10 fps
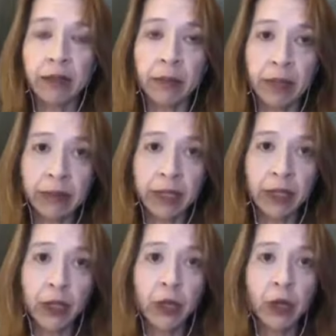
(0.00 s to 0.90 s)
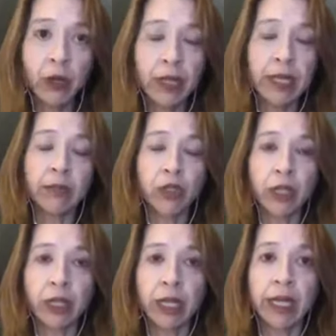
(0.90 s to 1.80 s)
the public know that Kim
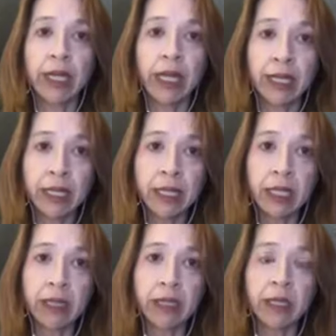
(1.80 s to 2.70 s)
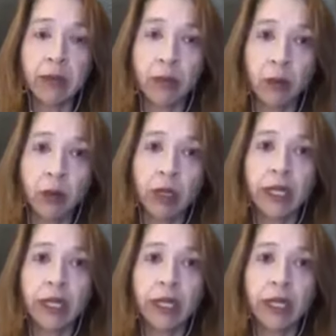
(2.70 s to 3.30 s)
Jong-un had landed in Singapore,